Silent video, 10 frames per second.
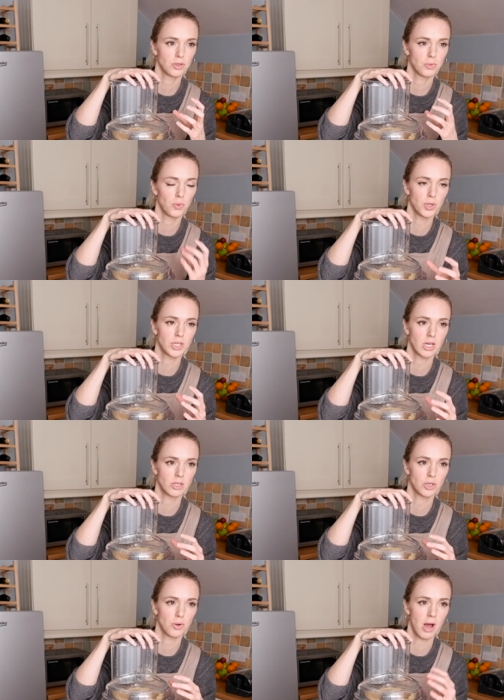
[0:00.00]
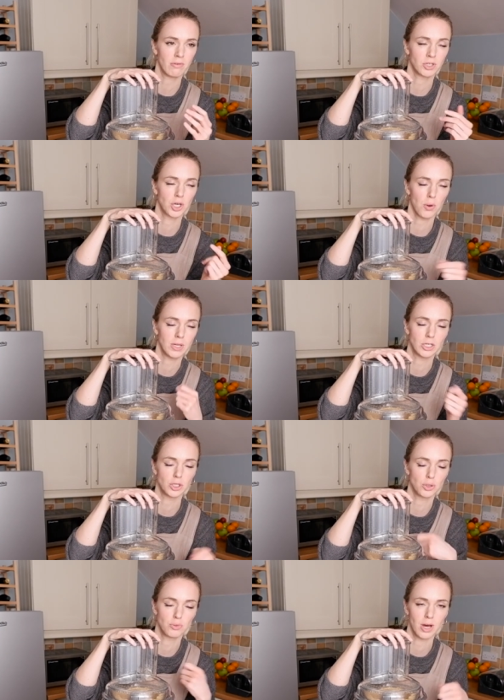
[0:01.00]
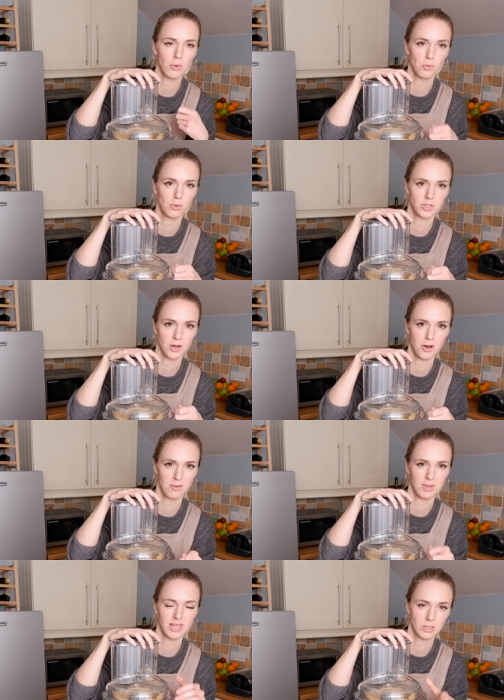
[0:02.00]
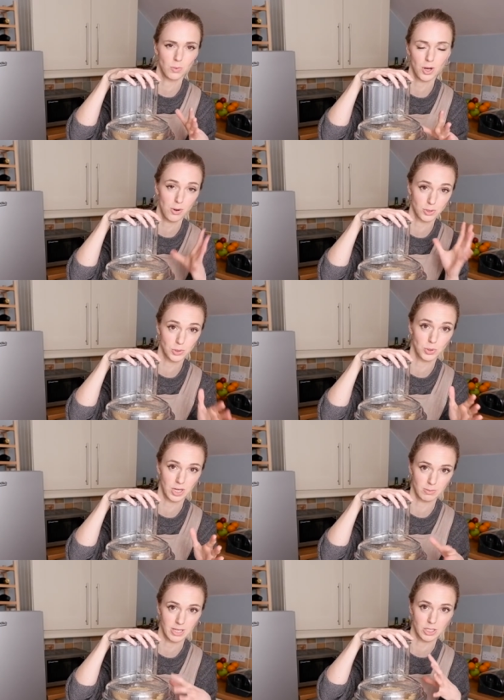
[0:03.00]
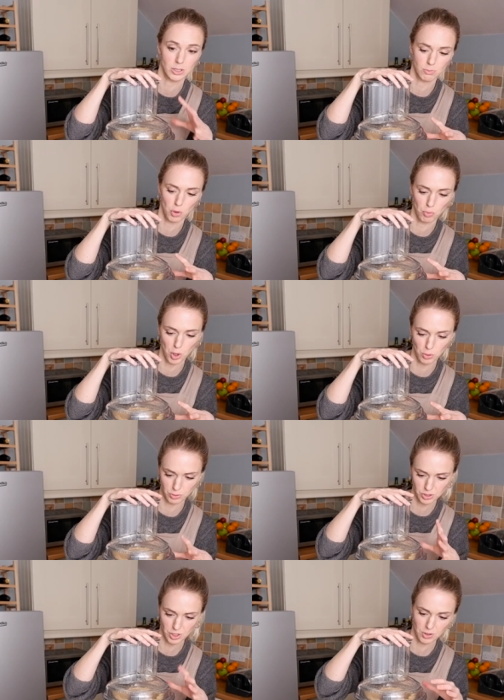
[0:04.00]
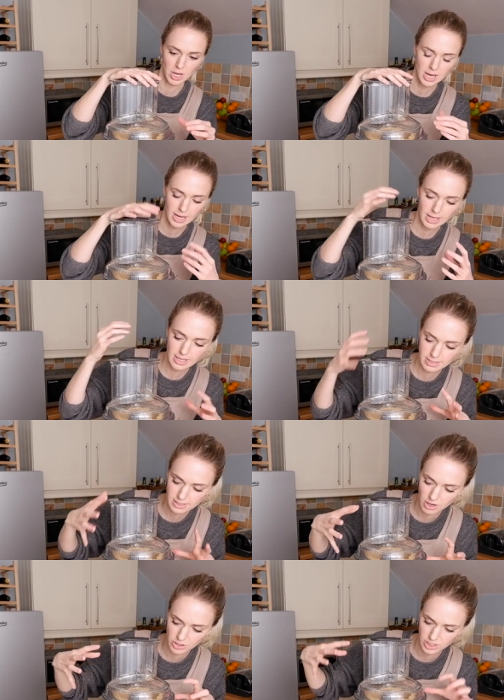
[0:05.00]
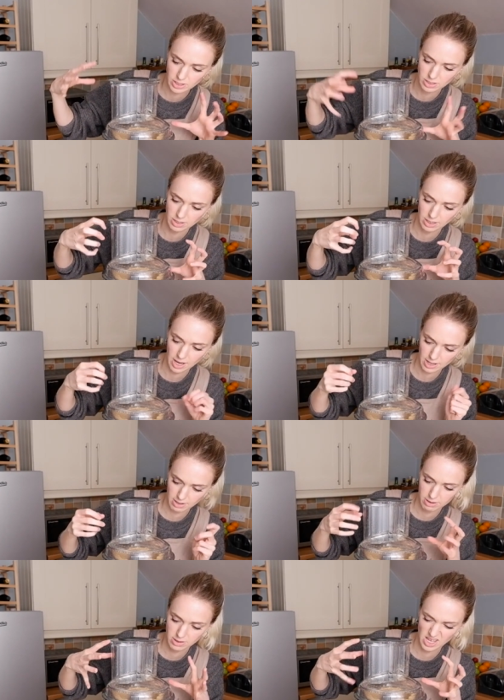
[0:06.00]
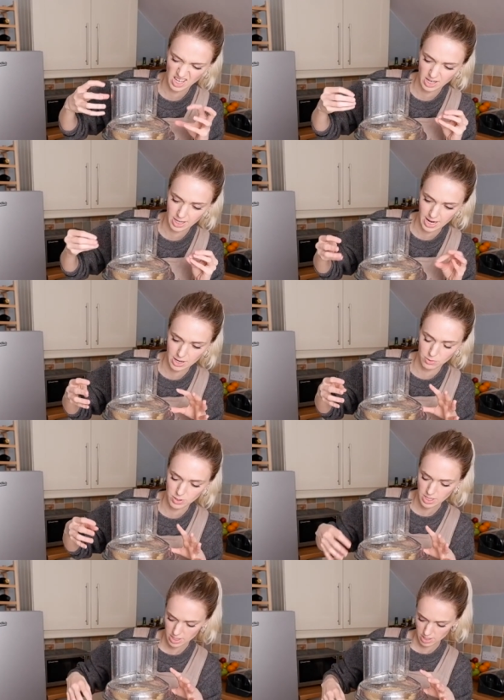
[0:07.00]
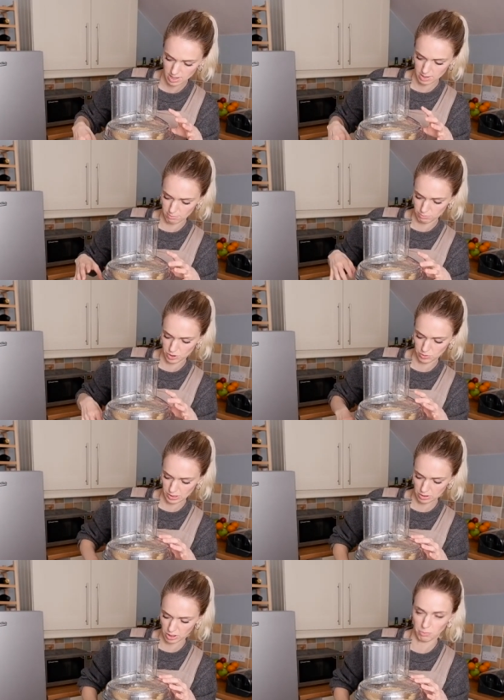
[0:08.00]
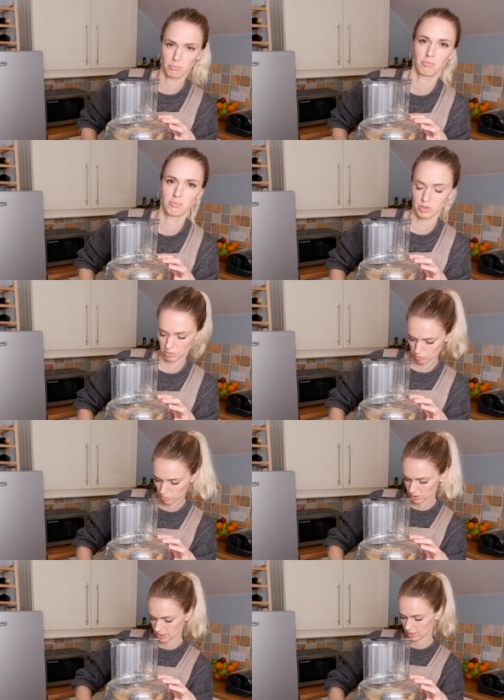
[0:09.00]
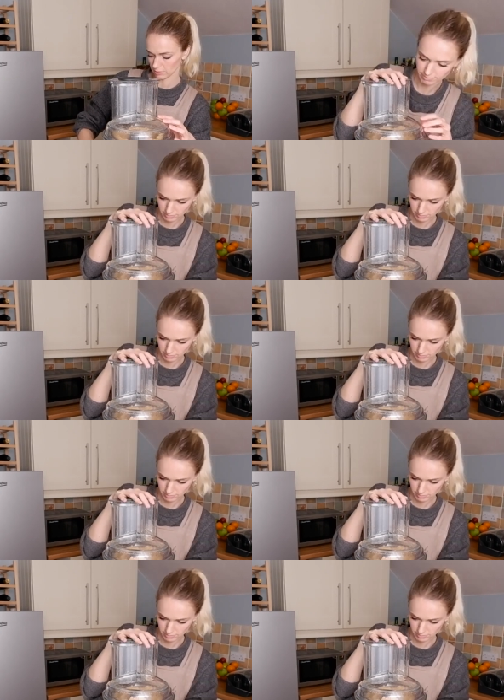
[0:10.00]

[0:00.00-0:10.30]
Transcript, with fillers: wanting to not have to go in and do that all the time, and that's why I was talking about this small bowl. So it is starting to get thicker now, so it's looking pretty promising.